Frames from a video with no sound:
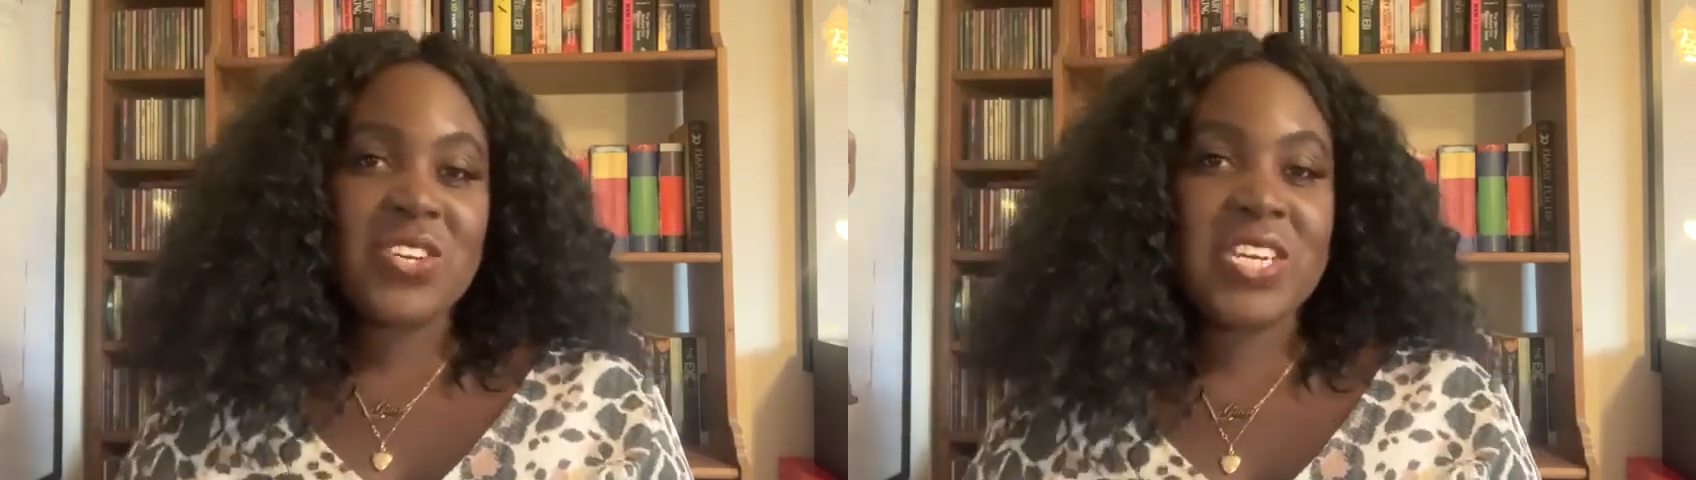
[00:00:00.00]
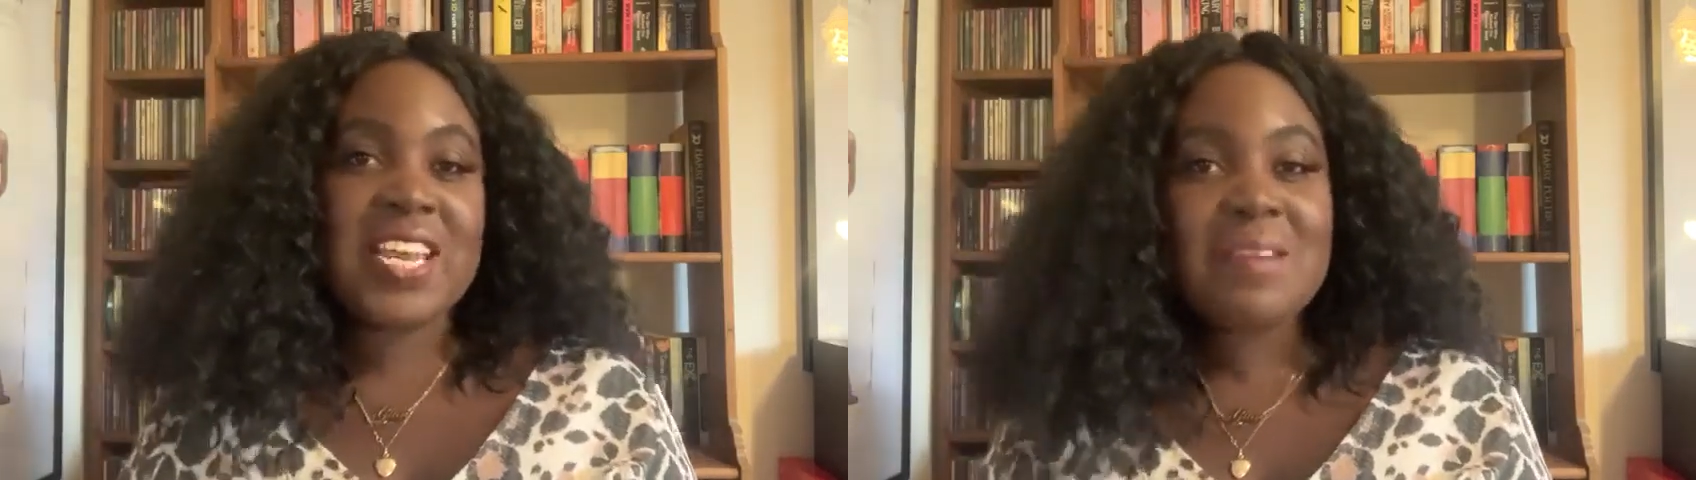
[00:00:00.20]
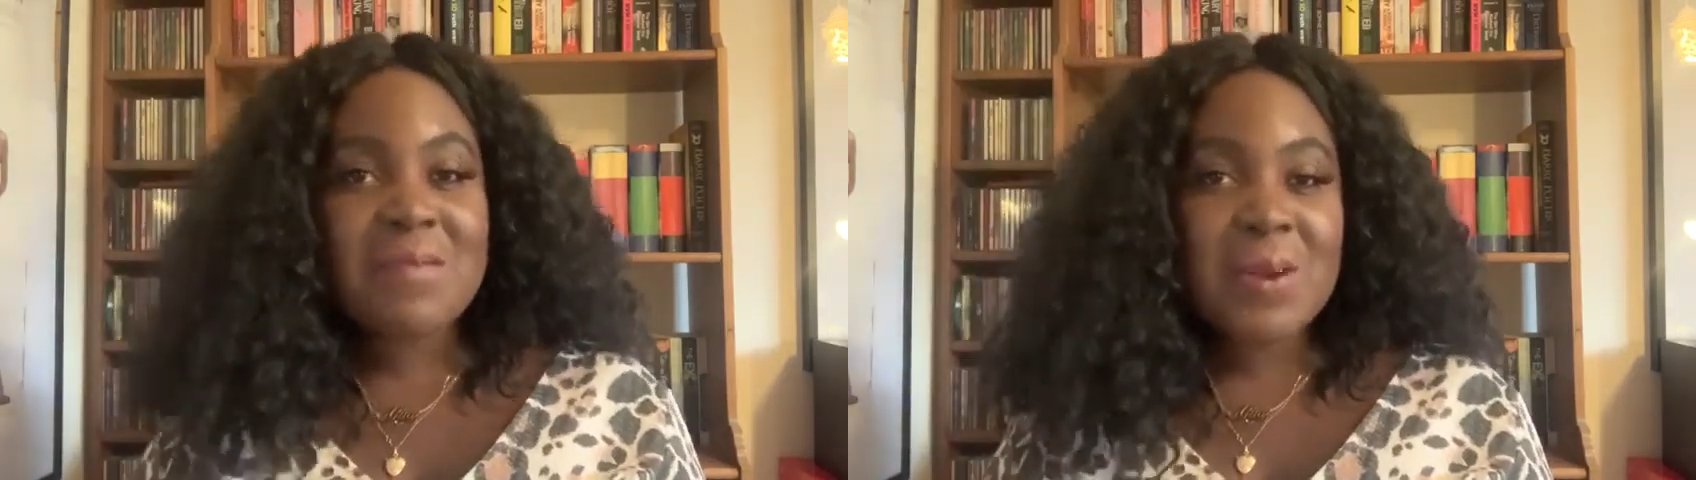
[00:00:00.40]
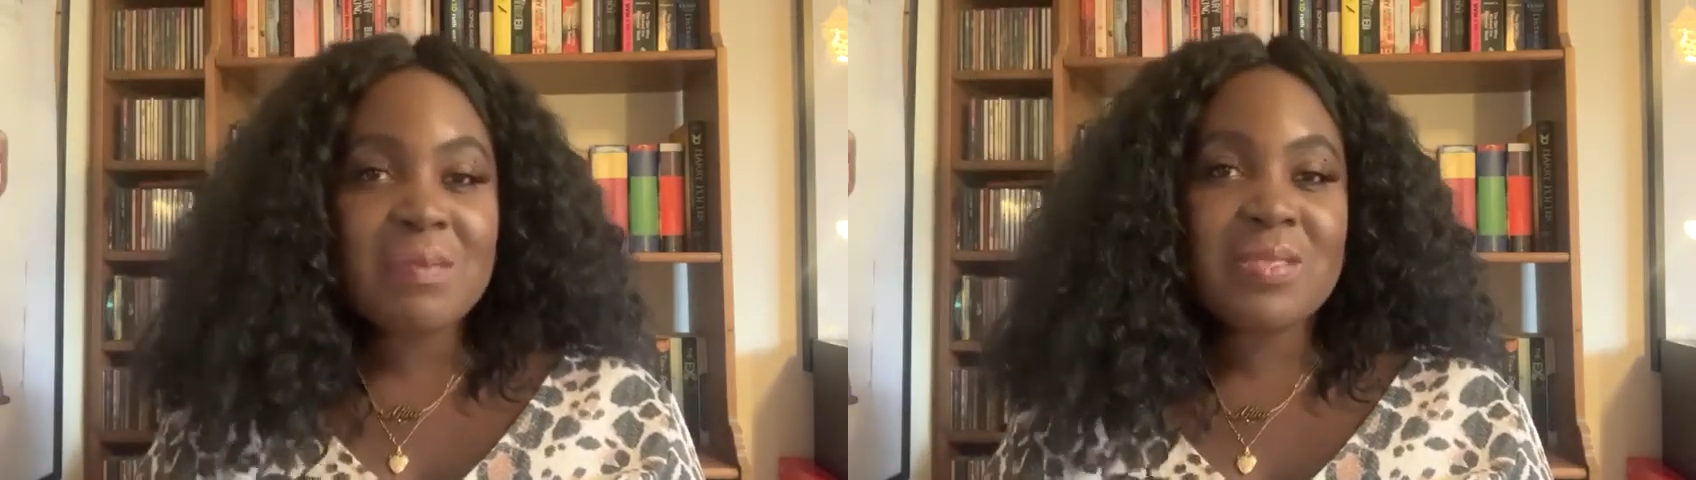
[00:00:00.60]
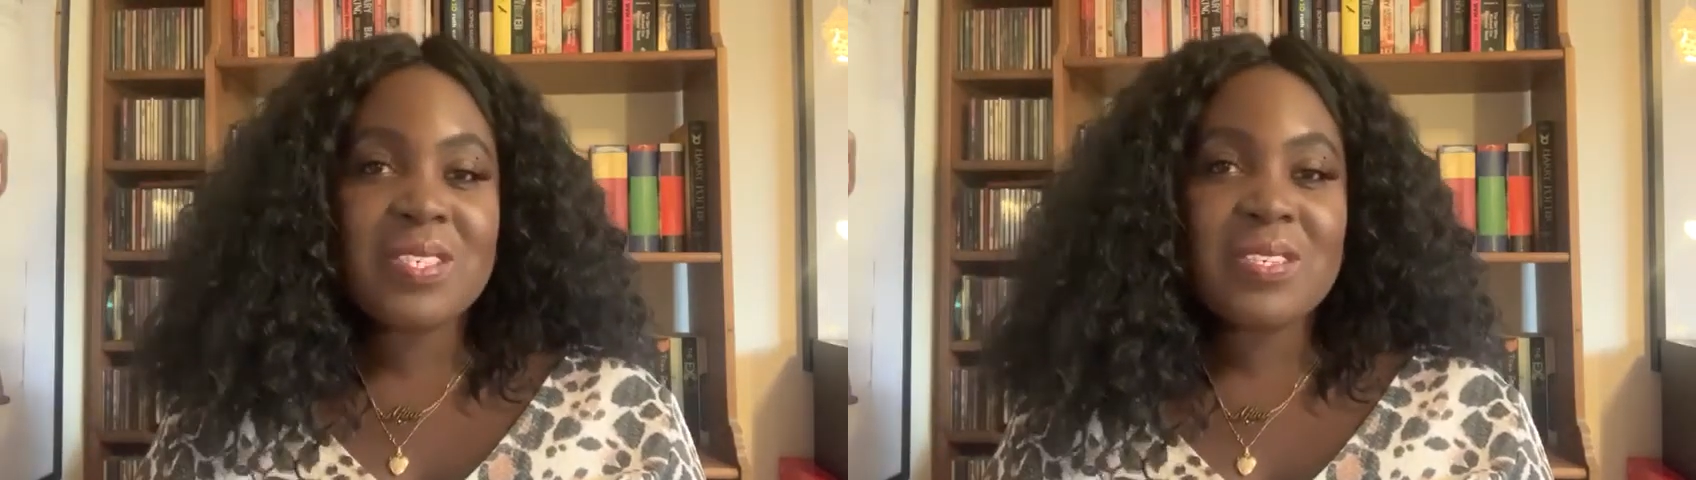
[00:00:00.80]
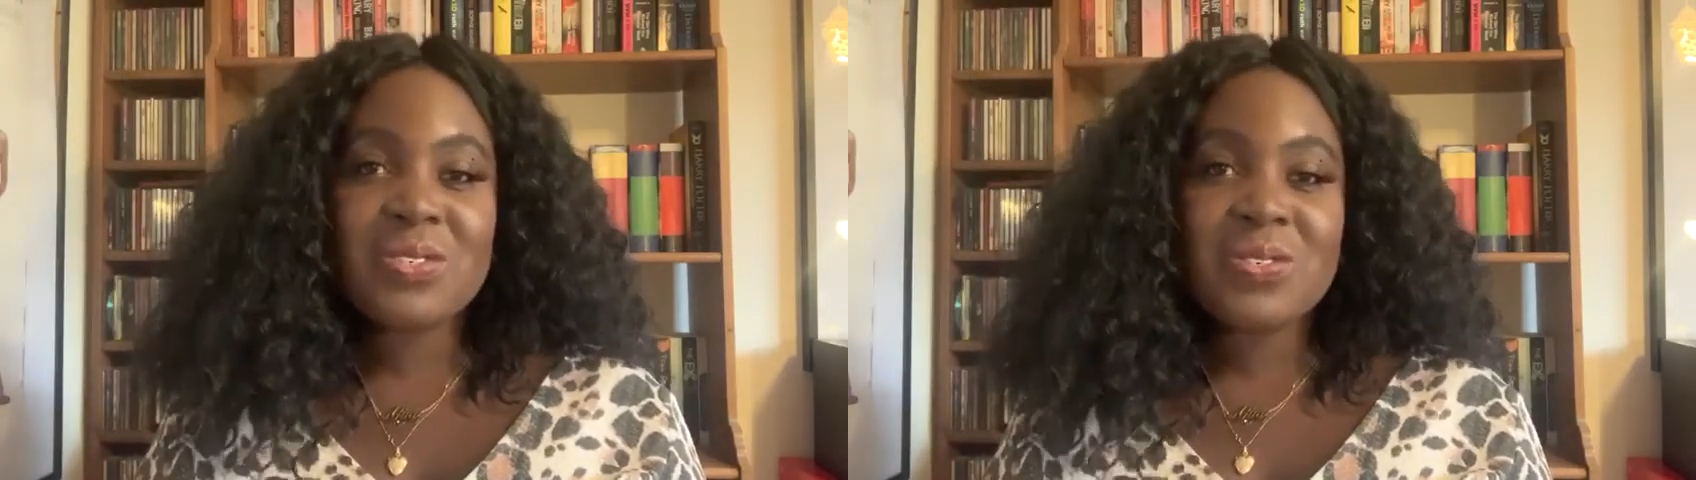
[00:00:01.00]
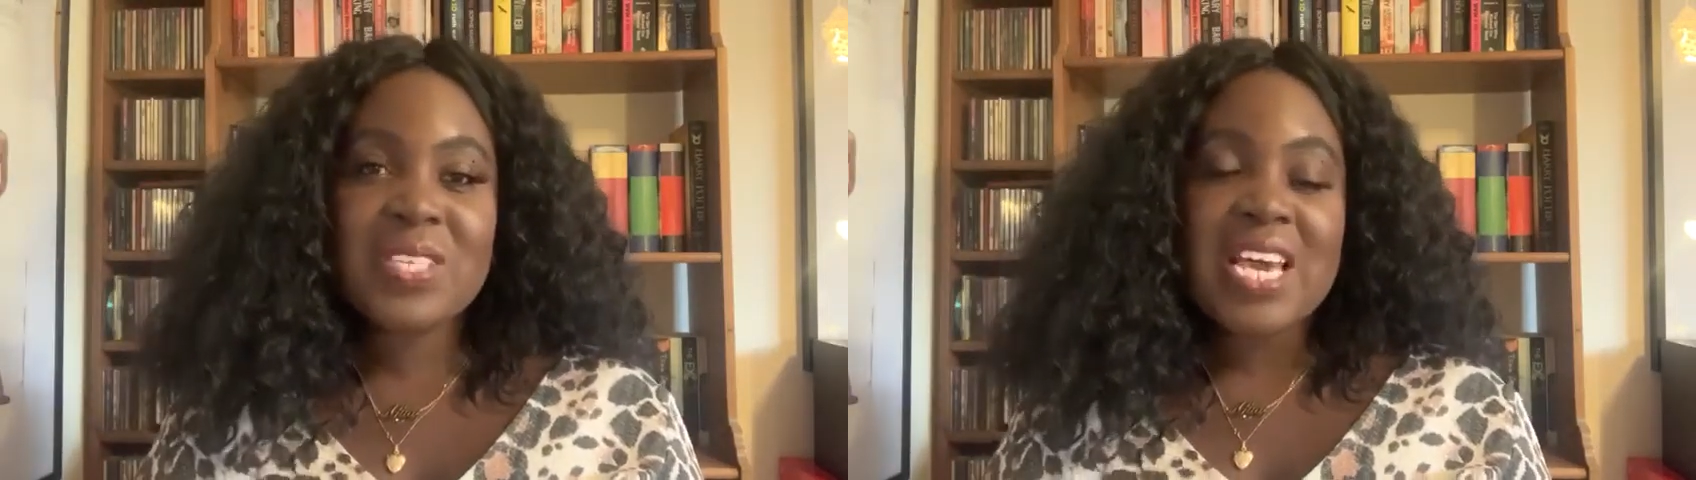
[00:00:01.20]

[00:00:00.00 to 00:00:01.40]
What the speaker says: You can hit me up on socials.